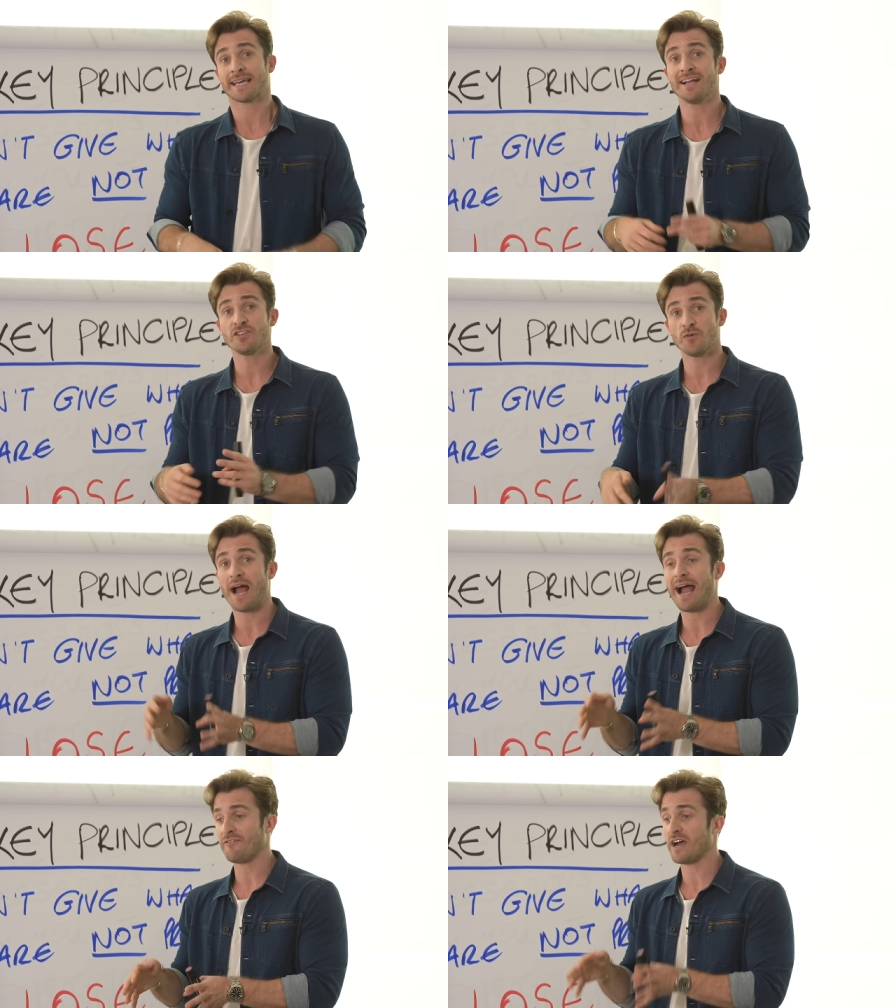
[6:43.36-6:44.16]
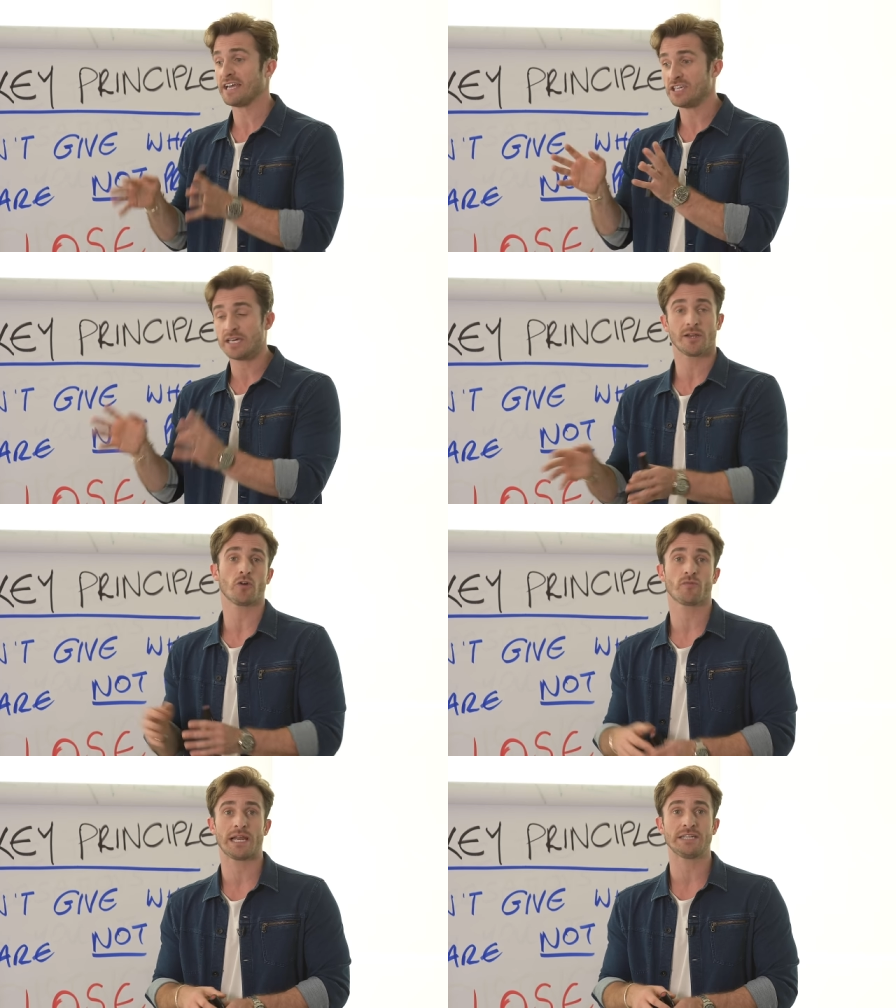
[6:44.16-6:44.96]
Can you have a
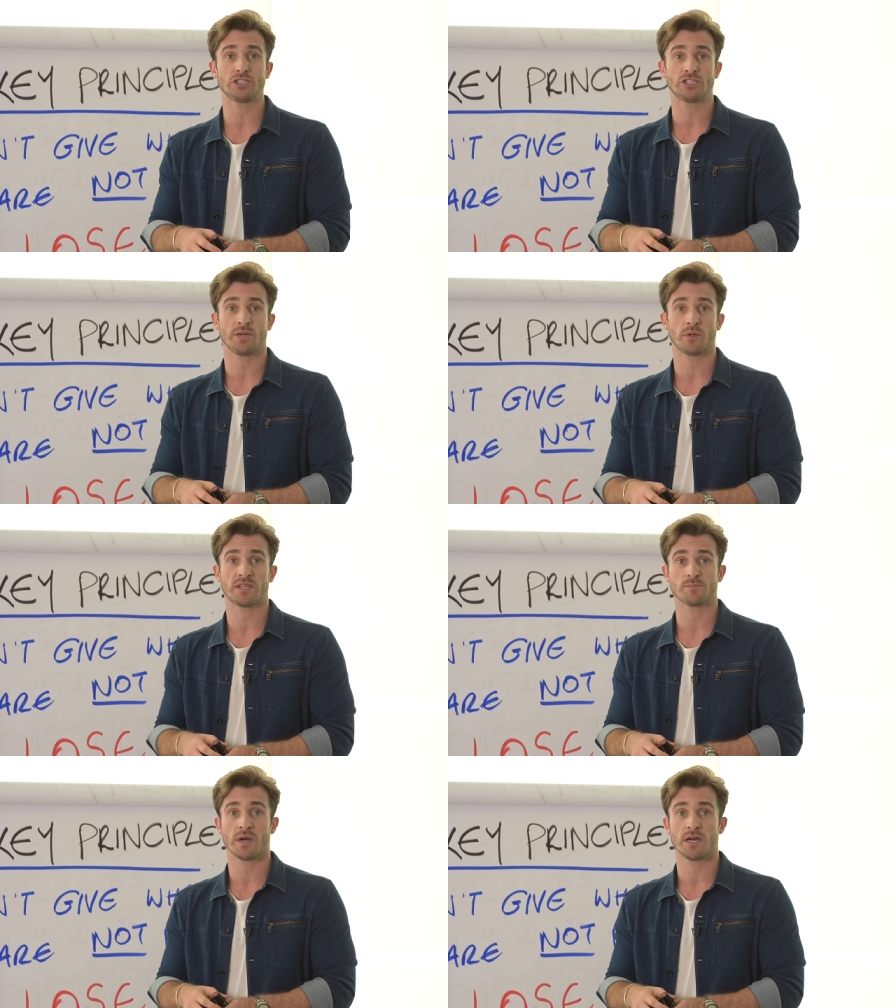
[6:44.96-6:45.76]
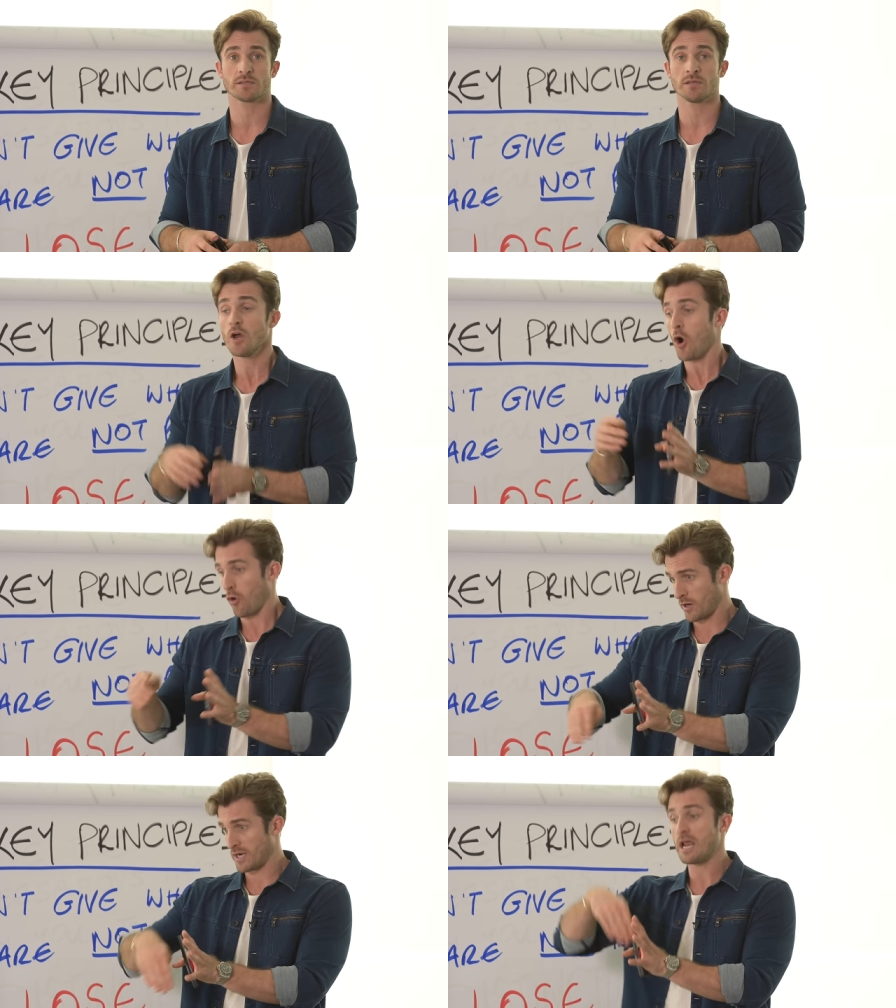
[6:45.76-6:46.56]
year-long relationship with this person
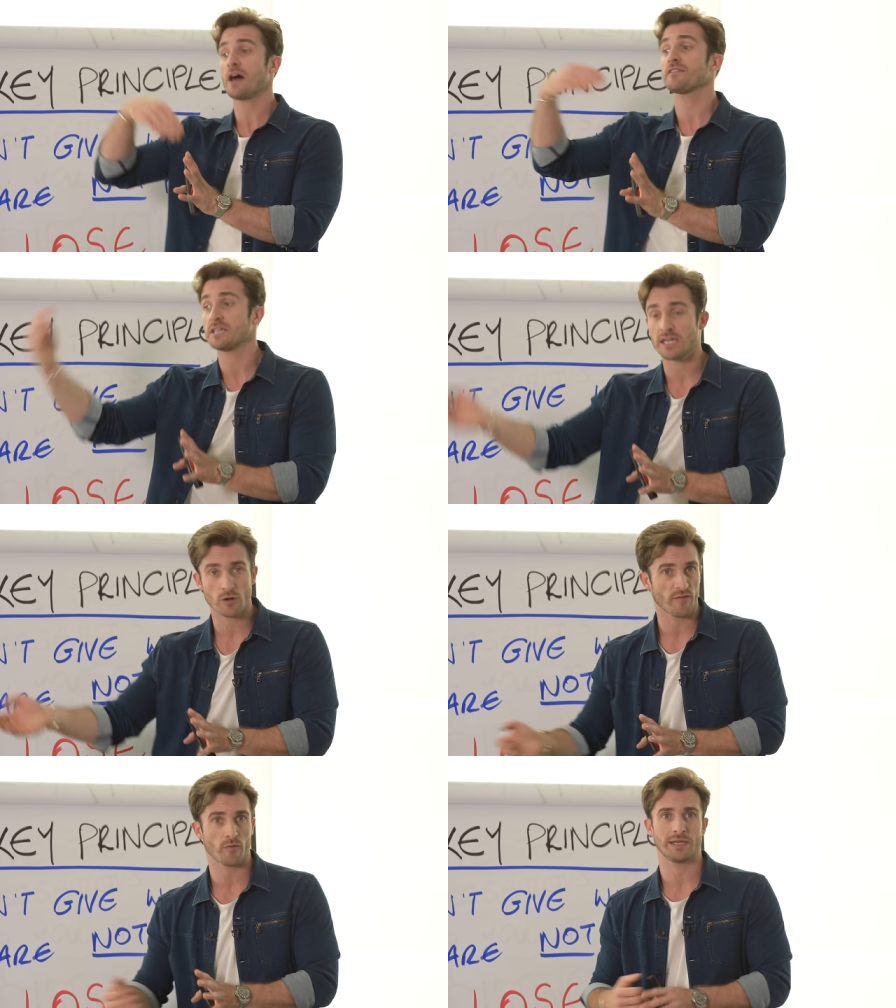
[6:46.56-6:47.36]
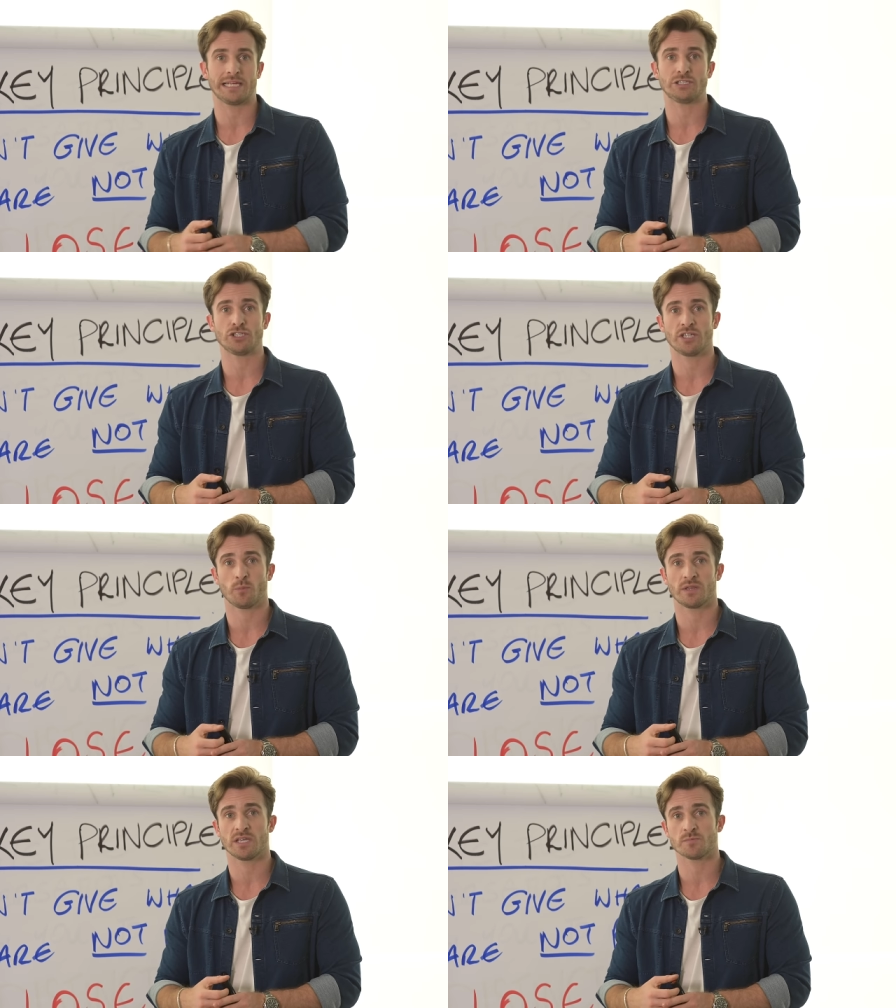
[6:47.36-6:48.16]
or another year of a relationship
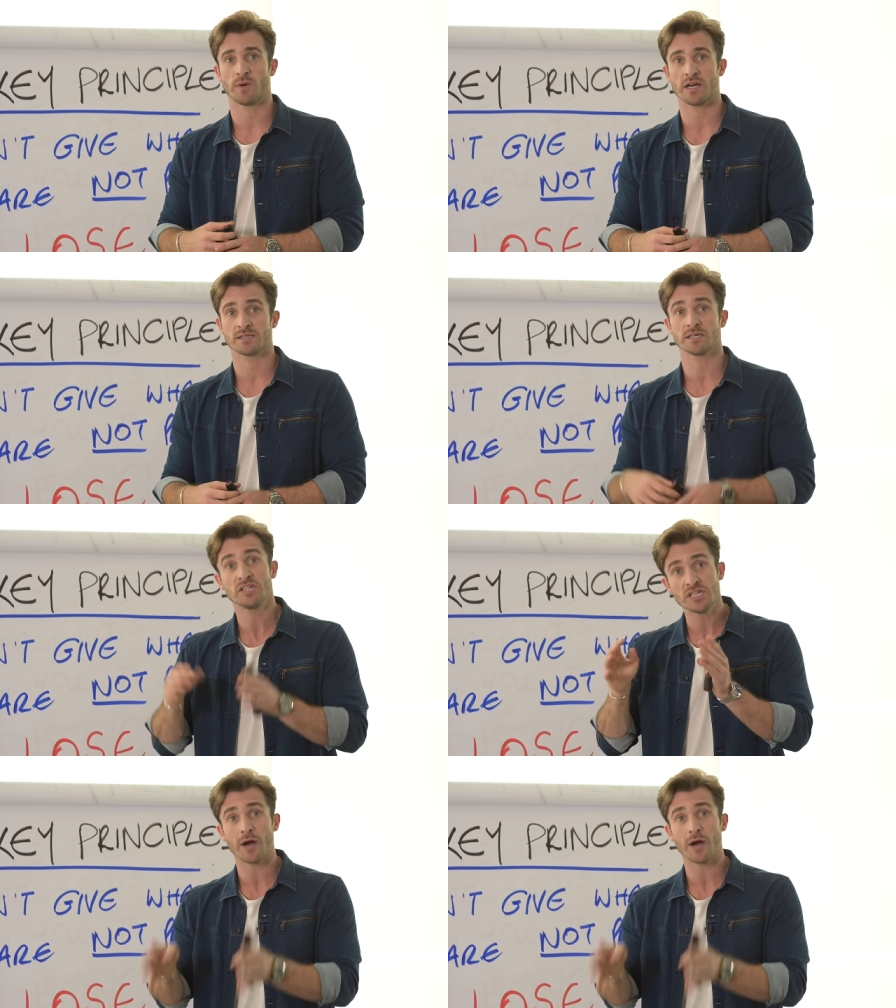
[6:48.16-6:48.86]
with this person,